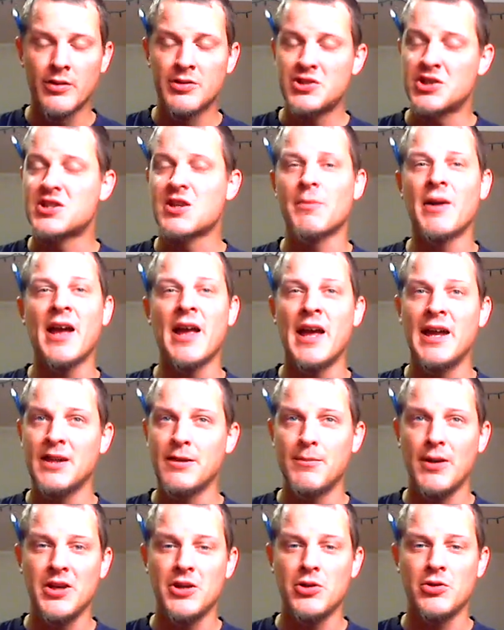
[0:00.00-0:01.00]
Just about
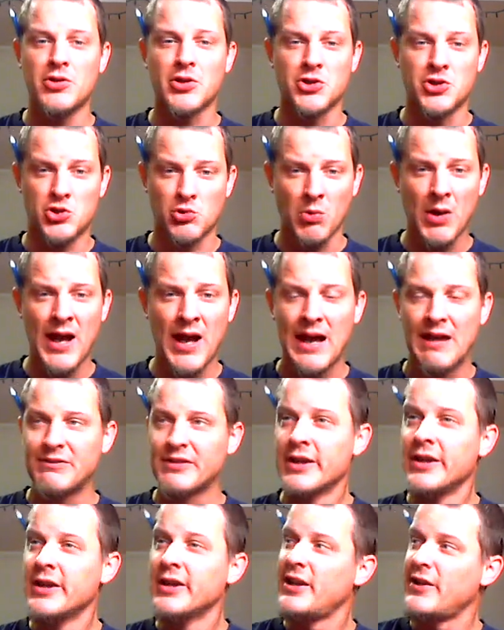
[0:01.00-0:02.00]
anybody you could
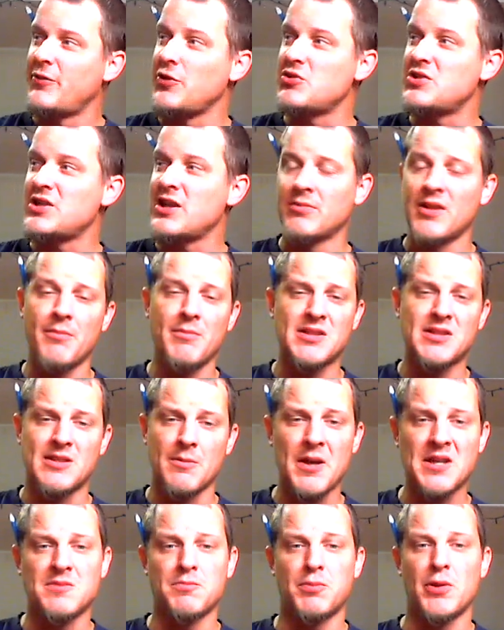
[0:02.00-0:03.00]
draft, if you deem them as the
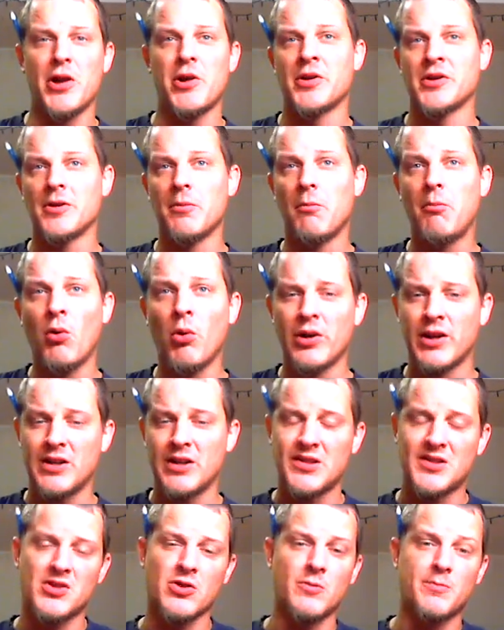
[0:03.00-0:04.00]
best player on the board
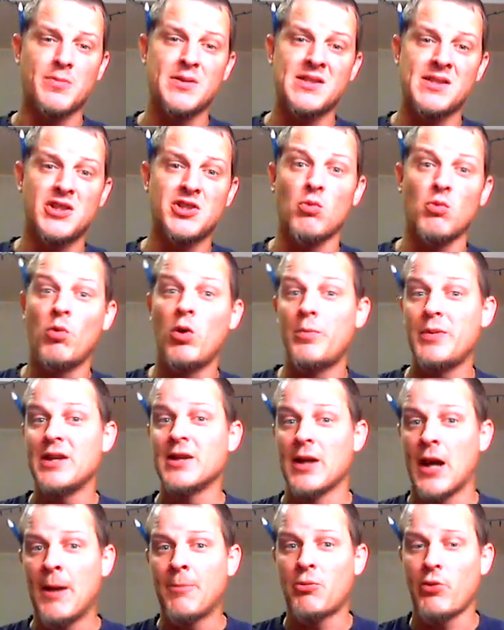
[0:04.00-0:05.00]
at a certain position, will be
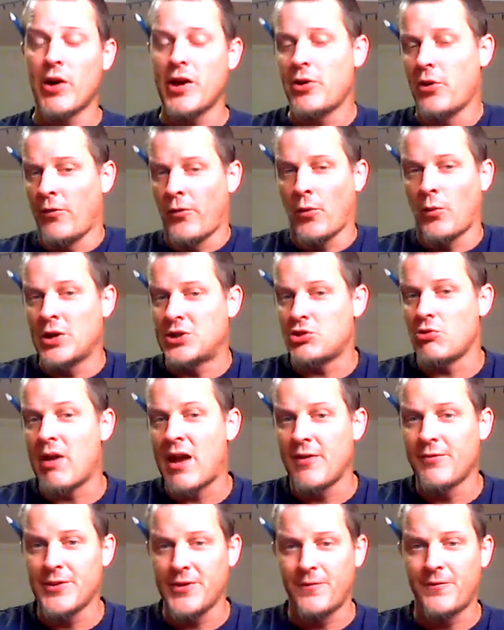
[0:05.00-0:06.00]
an upgrade over what you
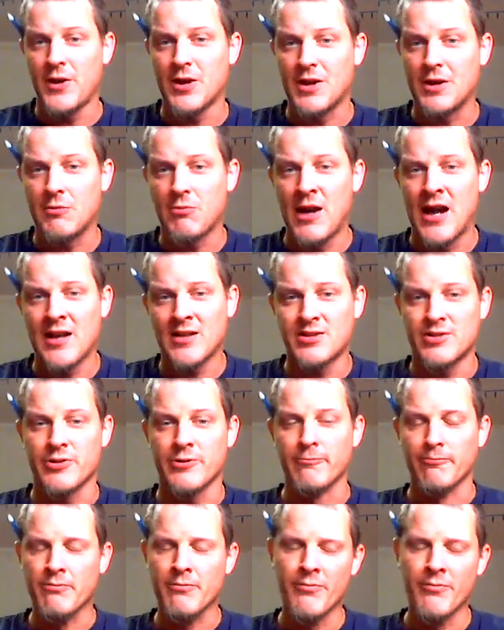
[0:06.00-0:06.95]
have on the fucking roster.